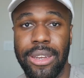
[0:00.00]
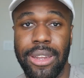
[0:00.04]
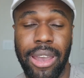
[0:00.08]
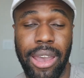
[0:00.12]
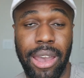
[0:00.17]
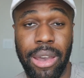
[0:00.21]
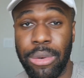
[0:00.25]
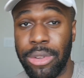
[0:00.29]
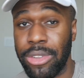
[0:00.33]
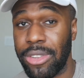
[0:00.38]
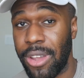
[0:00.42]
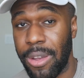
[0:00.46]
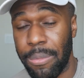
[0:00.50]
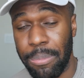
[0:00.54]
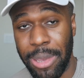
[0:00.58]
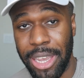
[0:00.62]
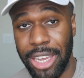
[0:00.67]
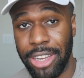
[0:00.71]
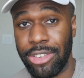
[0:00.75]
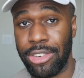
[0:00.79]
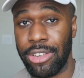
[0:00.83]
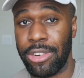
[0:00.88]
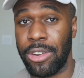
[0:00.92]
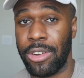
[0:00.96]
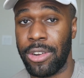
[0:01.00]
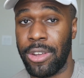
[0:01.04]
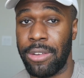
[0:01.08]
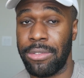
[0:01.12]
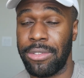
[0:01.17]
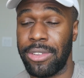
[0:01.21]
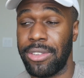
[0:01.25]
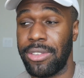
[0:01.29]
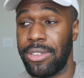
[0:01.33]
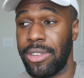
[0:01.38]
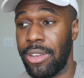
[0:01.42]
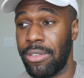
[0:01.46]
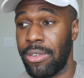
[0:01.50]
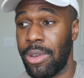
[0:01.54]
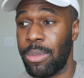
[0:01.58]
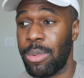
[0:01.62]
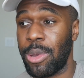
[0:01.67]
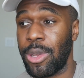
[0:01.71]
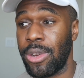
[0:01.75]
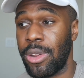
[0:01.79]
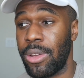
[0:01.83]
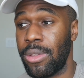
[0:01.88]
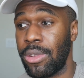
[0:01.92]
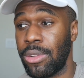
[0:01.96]
Now, I was not patient enough to save up
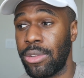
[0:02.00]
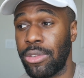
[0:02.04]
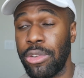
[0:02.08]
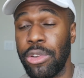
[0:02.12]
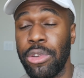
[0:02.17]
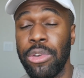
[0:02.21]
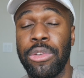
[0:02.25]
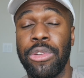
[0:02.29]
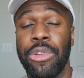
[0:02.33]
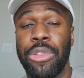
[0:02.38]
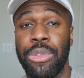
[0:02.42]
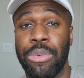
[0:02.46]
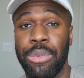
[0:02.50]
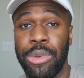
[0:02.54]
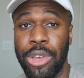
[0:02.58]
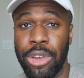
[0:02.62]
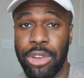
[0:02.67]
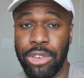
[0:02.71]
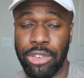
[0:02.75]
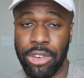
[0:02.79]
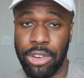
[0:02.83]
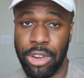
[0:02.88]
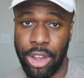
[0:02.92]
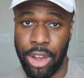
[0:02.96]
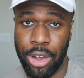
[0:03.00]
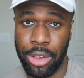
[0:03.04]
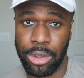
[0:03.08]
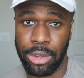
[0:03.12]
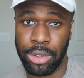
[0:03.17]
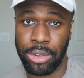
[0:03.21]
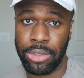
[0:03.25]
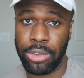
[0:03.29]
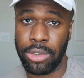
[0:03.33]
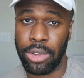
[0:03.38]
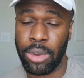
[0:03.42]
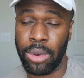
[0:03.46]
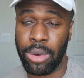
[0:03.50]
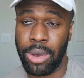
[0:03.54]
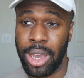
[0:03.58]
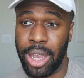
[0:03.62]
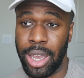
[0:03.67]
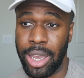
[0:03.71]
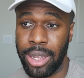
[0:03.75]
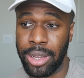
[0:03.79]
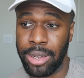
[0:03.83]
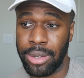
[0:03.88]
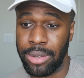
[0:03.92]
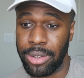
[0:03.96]
another two to three hundred dollars, so
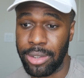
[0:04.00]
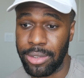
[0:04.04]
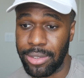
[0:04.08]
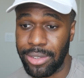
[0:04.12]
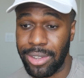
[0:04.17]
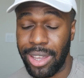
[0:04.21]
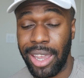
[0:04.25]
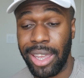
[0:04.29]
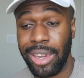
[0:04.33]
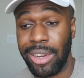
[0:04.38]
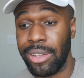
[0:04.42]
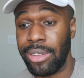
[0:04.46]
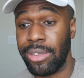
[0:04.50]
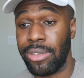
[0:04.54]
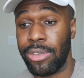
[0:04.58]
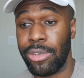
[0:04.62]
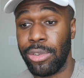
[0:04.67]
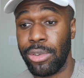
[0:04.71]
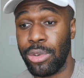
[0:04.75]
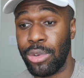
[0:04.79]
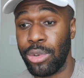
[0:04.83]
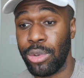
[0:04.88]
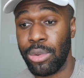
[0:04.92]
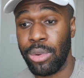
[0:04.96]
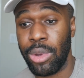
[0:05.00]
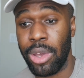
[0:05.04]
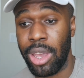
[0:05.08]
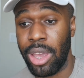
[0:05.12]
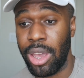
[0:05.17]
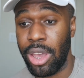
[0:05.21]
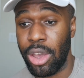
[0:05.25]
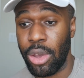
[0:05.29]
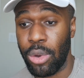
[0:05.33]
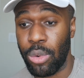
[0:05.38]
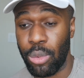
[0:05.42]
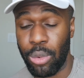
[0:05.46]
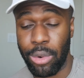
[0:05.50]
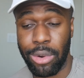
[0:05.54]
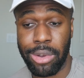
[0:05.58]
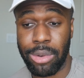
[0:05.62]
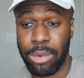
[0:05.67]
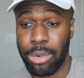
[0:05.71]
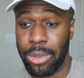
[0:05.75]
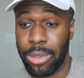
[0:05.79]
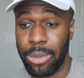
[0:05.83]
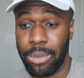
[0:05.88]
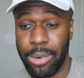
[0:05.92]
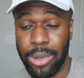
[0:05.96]
I decided to work
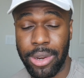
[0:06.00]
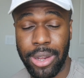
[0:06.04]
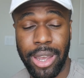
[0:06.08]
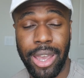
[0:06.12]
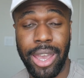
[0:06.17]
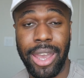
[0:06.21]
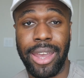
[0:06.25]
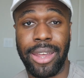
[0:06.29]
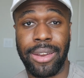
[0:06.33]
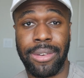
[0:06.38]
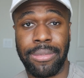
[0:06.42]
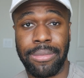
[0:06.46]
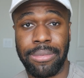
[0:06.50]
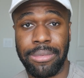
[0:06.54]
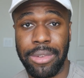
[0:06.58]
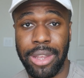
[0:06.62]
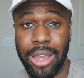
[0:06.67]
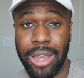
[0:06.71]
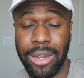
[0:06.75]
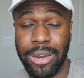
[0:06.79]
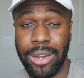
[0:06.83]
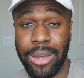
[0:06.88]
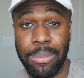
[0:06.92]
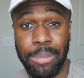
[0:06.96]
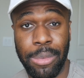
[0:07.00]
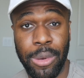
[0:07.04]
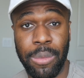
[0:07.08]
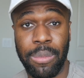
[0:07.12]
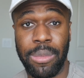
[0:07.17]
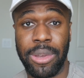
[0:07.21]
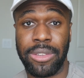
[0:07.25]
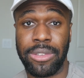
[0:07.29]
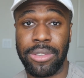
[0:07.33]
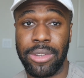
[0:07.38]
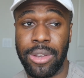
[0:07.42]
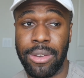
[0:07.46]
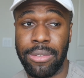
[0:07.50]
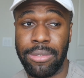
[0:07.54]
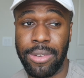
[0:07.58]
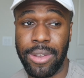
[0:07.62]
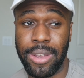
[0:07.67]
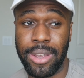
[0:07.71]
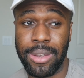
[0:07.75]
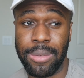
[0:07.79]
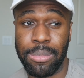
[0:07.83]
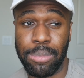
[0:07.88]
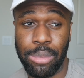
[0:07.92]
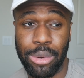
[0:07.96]
with what I had, and I built myself
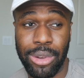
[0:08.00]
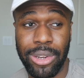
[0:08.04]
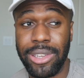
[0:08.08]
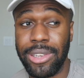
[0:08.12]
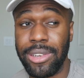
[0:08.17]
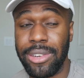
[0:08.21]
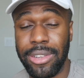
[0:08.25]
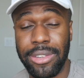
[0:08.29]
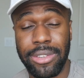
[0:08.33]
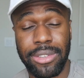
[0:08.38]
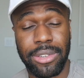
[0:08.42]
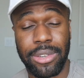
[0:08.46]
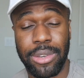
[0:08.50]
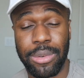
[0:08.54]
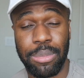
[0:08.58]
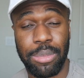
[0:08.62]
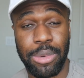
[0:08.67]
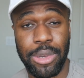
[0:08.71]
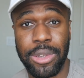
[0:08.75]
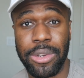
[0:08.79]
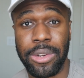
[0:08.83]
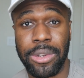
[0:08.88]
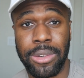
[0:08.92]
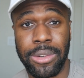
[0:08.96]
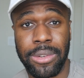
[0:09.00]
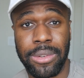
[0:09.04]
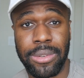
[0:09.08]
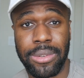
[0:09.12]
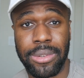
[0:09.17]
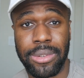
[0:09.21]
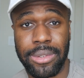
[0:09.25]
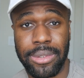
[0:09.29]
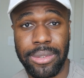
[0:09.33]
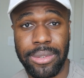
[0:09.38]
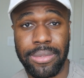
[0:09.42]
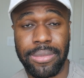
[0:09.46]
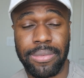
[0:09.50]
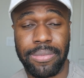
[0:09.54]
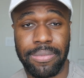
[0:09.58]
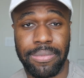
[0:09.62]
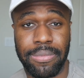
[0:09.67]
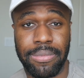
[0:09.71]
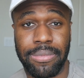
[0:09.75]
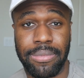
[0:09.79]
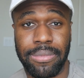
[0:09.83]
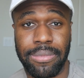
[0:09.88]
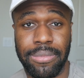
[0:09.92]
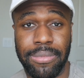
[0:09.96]
a pretty decent computer. I understand
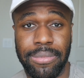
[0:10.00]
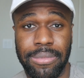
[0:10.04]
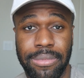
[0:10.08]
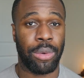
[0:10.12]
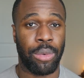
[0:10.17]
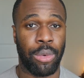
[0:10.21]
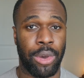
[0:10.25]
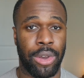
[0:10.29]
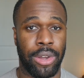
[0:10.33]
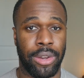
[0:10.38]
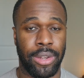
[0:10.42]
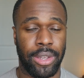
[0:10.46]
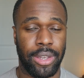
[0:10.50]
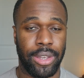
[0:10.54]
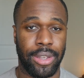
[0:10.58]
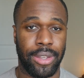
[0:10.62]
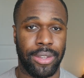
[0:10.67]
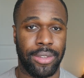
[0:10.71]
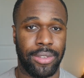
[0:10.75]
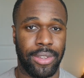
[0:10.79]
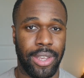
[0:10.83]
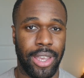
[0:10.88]
that not everyone is